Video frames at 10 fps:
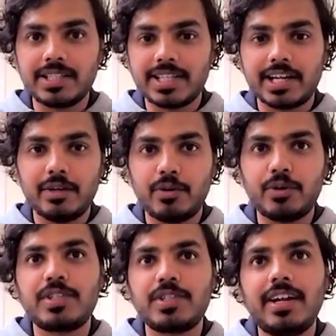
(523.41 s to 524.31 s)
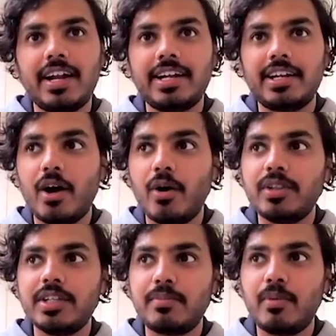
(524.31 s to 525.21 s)
Exactly what you said right
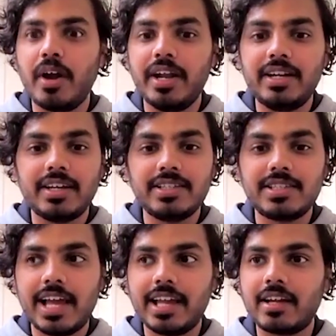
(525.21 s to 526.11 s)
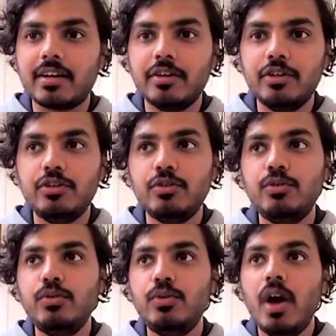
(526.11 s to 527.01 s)
now. This point is like
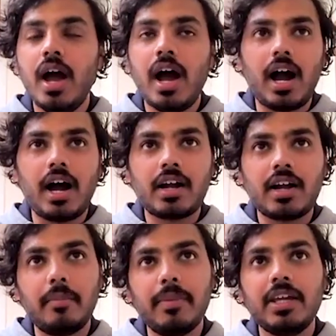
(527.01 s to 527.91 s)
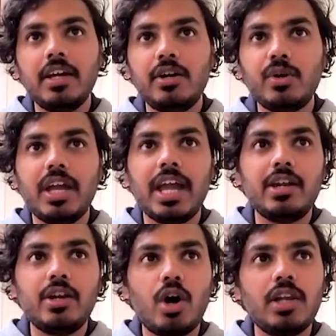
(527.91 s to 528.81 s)
you are coming here to
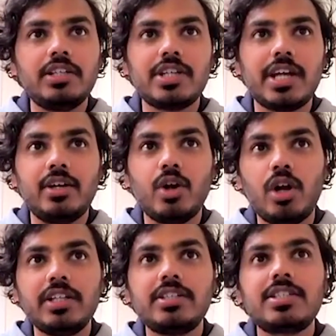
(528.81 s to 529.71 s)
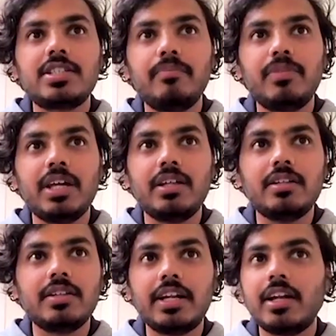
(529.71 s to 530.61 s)
gain knowledge, and knowledge is
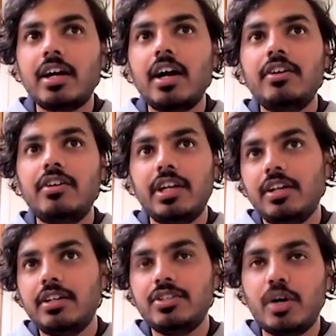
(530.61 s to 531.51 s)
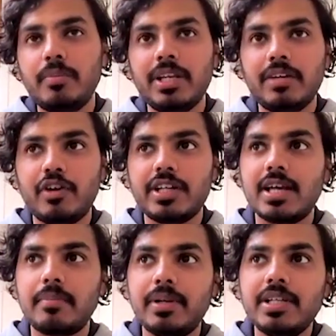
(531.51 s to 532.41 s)
something that a country in Germany, for
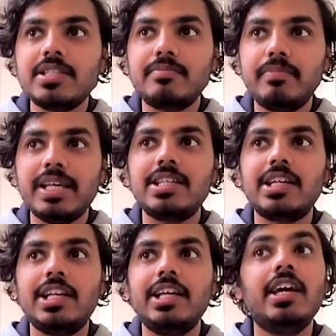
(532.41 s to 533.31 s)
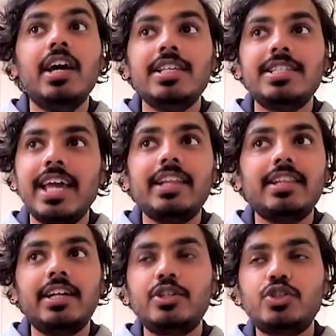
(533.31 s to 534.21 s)
example, is basically
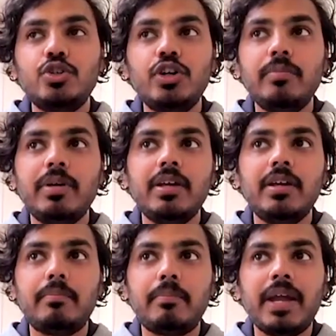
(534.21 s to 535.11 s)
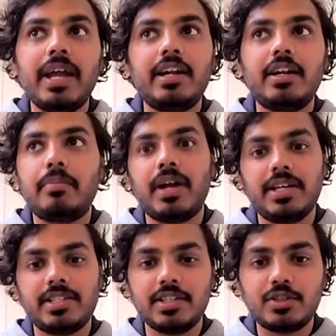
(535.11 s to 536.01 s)
saying that it shouldn't be paid at a price.